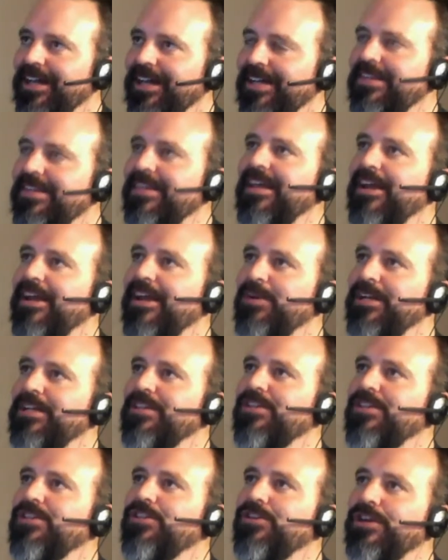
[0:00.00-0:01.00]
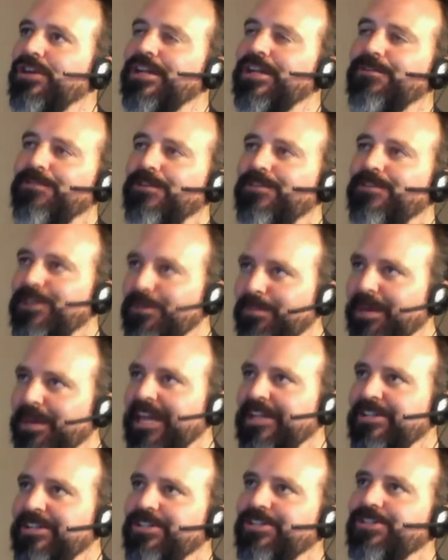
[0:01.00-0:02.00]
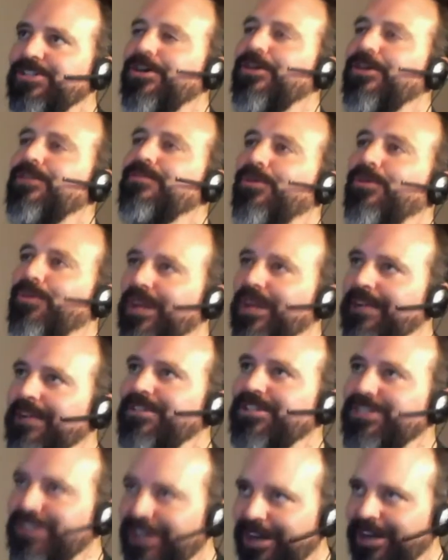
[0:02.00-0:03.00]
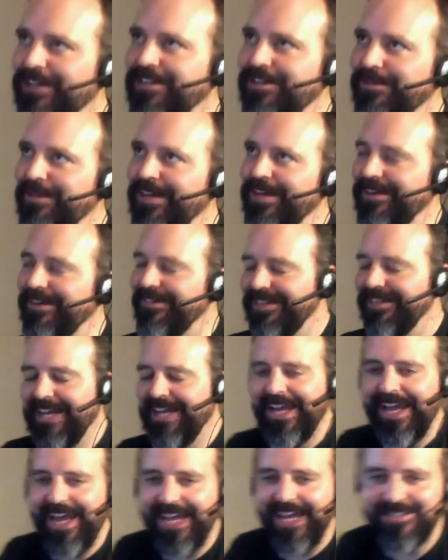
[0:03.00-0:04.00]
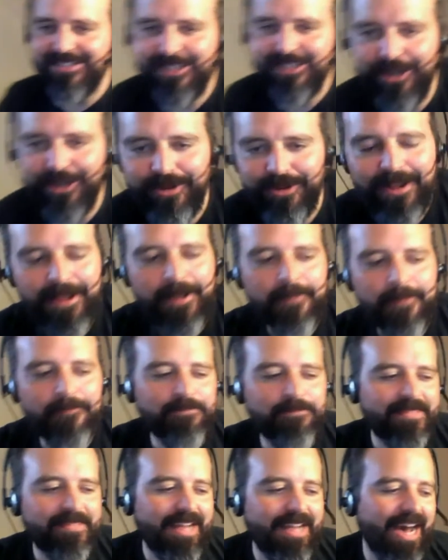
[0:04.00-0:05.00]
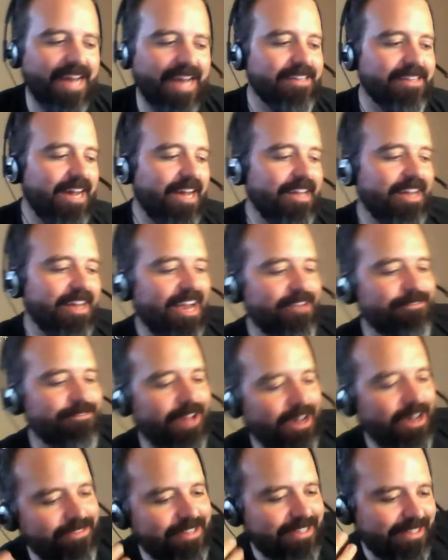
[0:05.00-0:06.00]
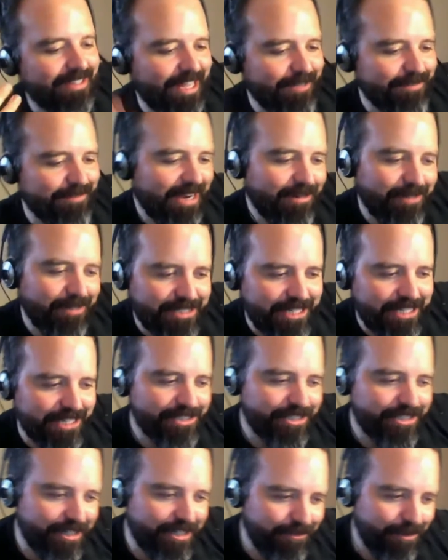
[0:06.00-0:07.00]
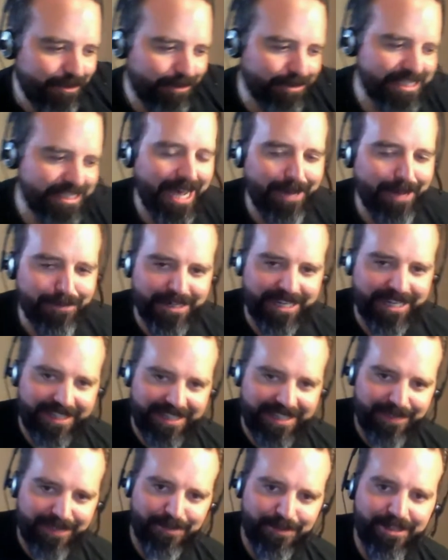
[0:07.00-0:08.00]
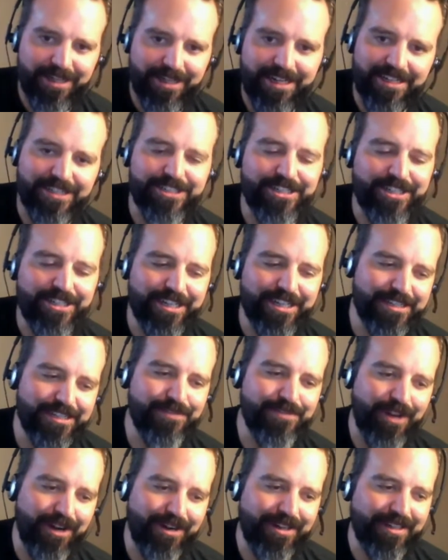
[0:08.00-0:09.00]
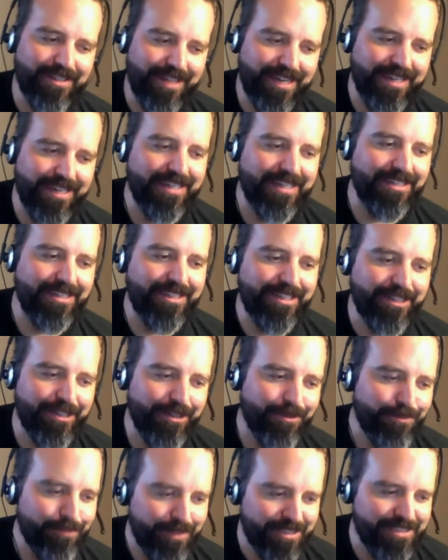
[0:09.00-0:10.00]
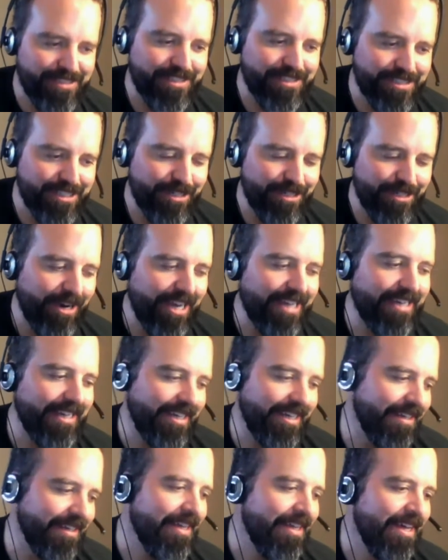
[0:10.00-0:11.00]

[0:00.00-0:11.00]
and then they read 30 to 50 pages over what I've just talked about. And so I found that like my retention of what was happening in that book, in addition to his very like clear businessy writing,